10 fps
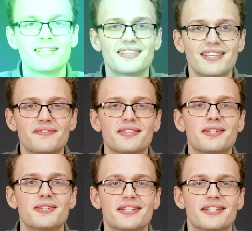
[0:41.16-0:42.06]
really clever
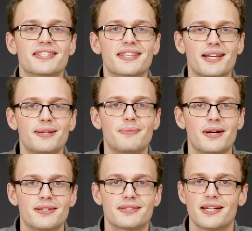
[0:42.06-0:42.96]
using the scale
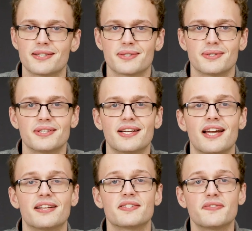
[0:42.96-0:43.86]
model dinosaur
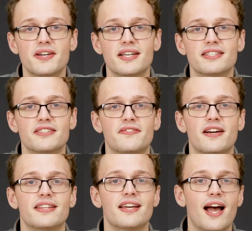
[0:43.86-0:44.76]
and its foot to
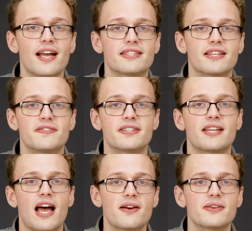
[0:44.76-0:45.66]
find the height of the
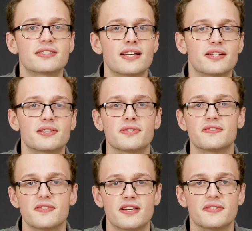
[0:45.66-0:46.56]
towering dinosaur in
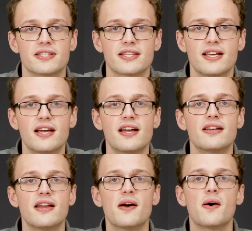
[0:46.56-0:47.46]
front of us.
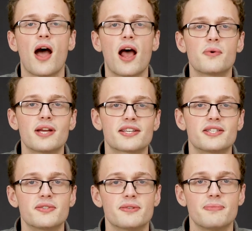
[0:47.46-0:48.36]
Now, how do we
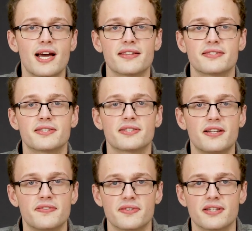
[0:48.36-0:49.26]
actually do the math to
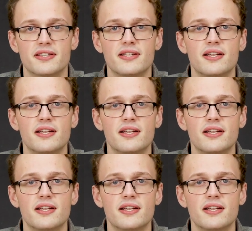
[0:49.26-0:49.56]
solve for it?